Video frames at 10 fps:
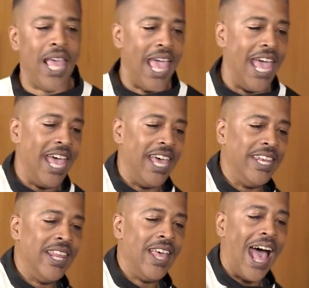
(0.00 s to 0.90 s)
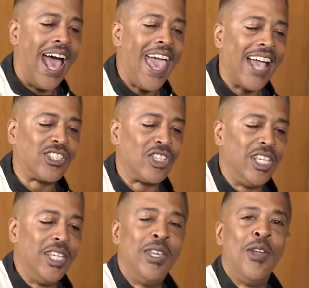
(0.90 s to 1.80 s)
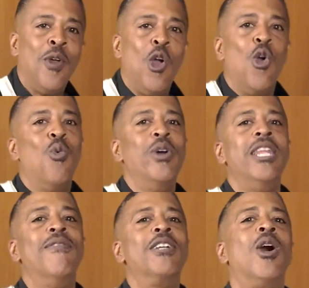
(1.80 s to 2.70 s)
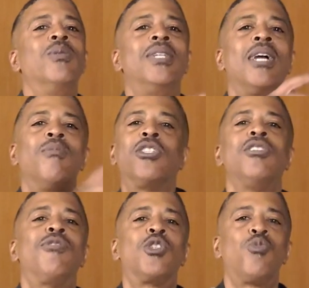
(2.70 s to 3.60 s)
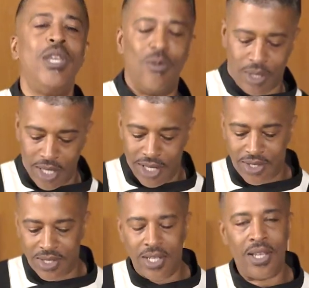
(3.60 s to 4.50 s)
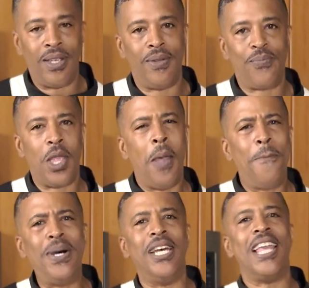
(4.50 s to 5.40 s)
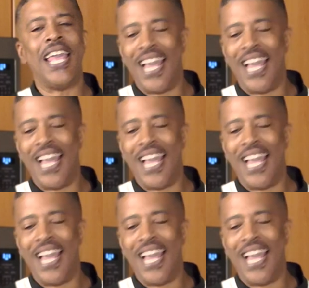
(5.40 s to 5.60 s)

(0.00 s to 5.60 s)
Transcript: And I actually wouldn't even go in the direction of sweet with this. But